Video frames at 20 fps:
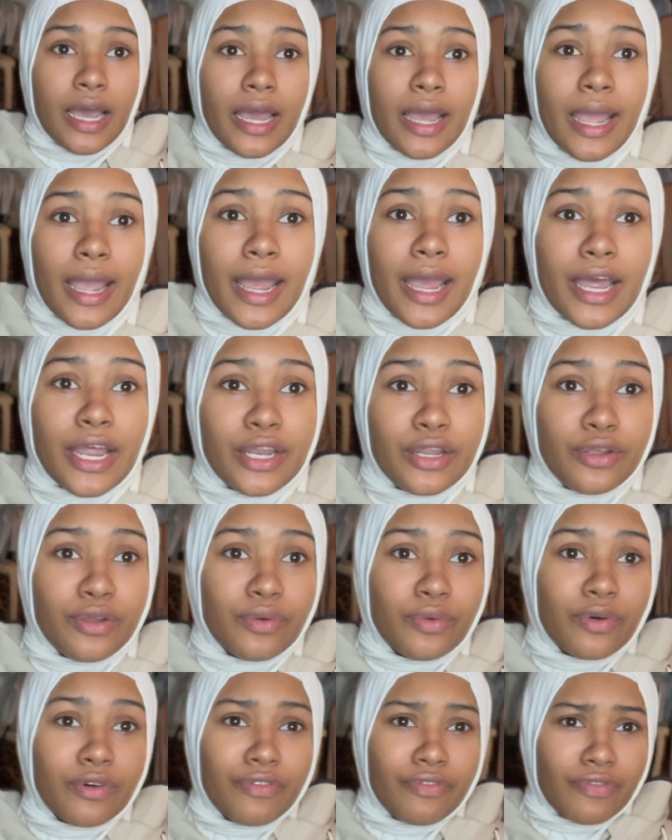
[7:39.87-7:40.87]
And you
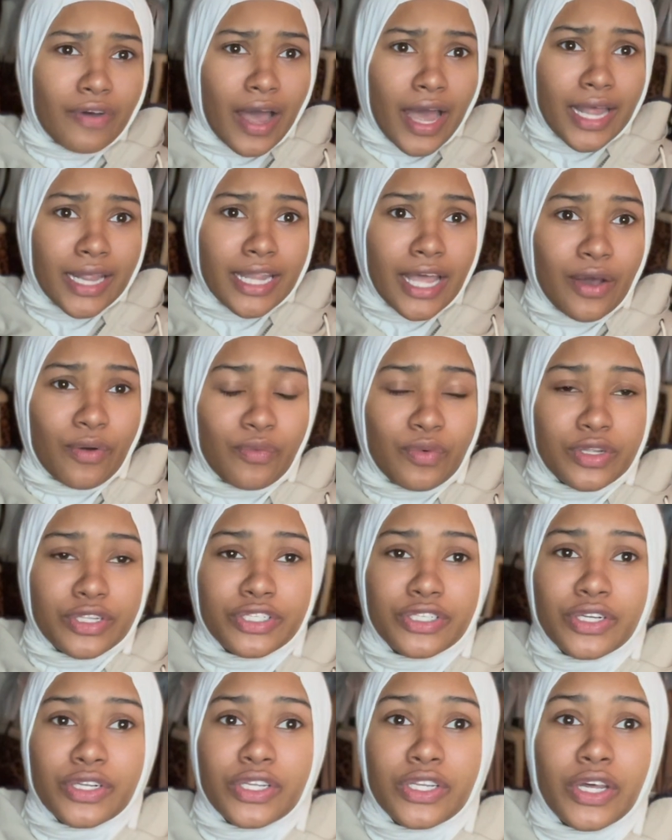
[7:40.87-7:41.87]
will find that once
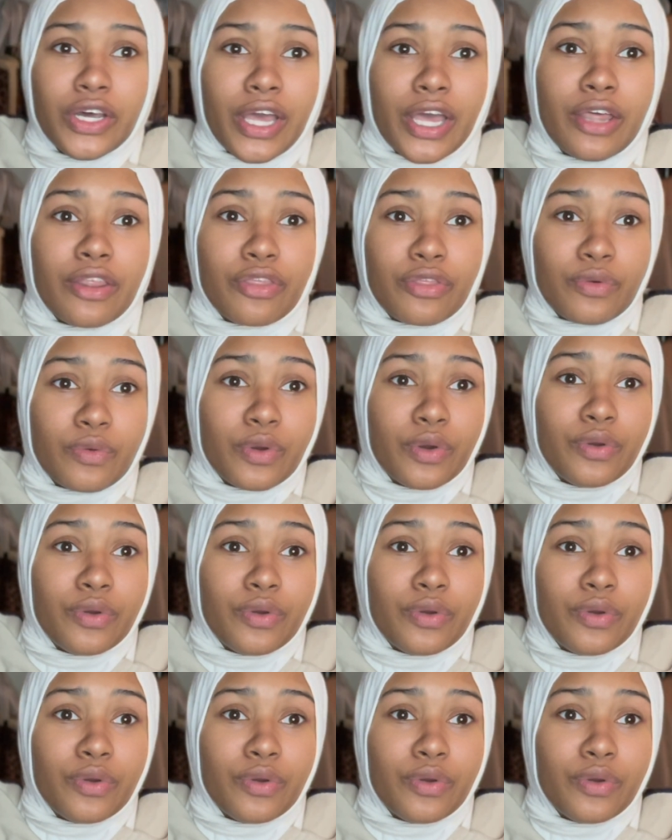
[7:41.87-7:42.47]
you're looking through,